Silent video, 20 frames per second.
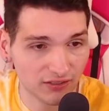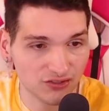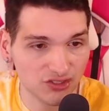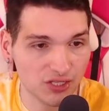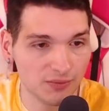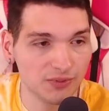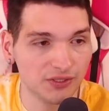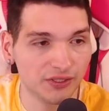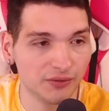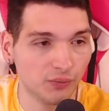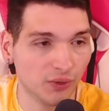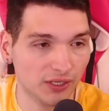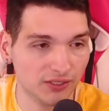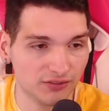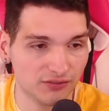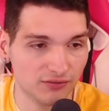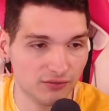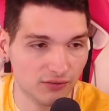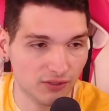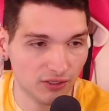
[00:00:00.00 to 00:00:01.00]
Jamie Lynn
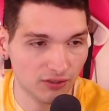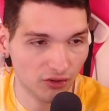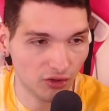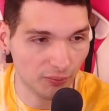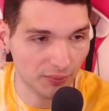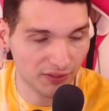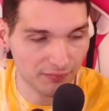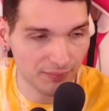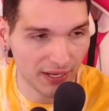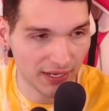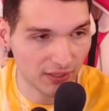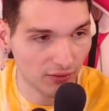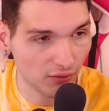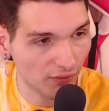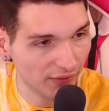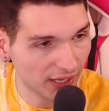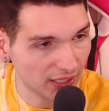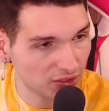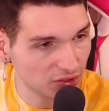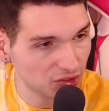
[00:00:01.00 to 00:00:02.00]
wants a little bit of petty
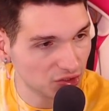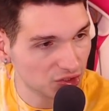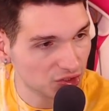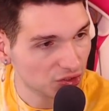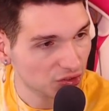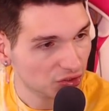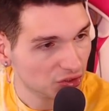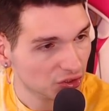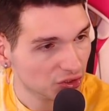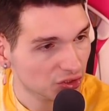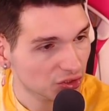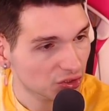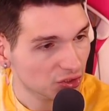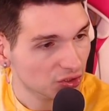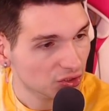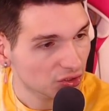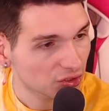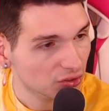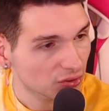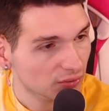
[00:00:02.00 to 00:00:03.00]
revenge.
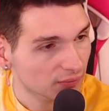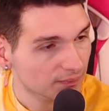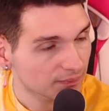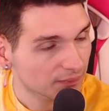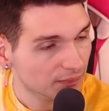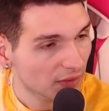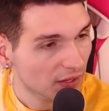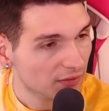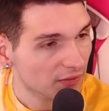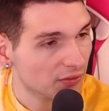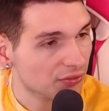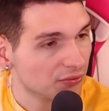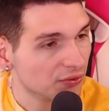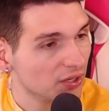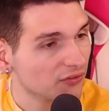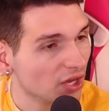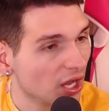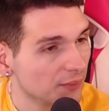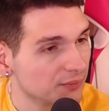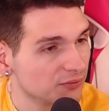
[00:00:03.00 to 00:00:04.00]
The Three
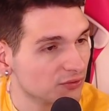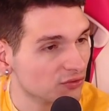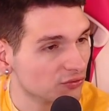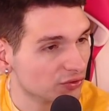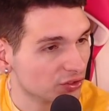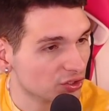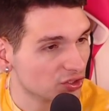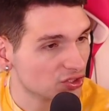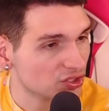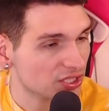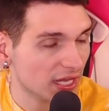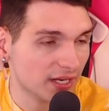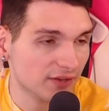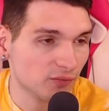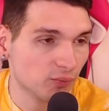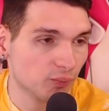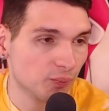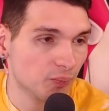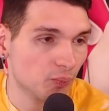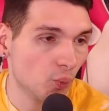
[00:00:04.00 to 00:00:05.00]
of Cups is reversed, the
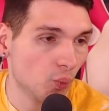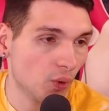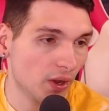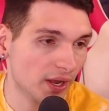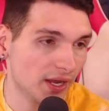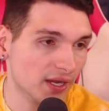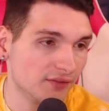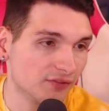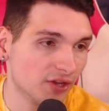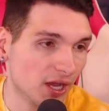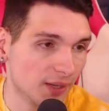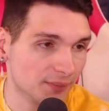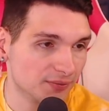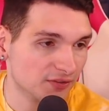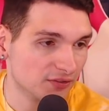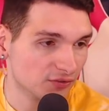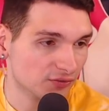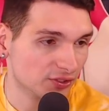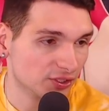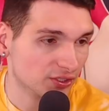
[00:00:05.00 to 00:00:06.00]
Eight of Cups
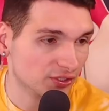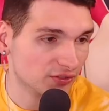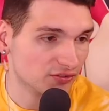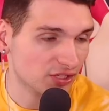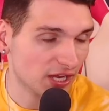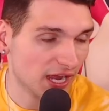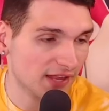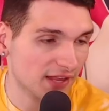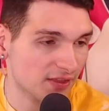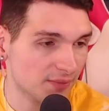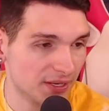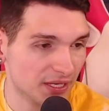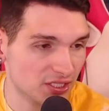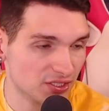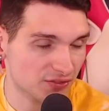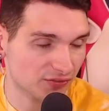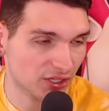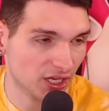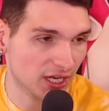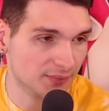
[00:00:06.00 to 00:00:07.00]
is reversed, and the Page
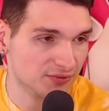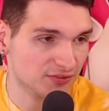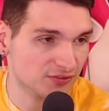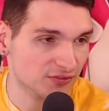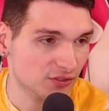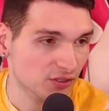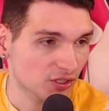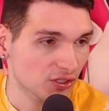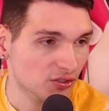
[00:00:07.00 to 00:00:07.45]
of Cups.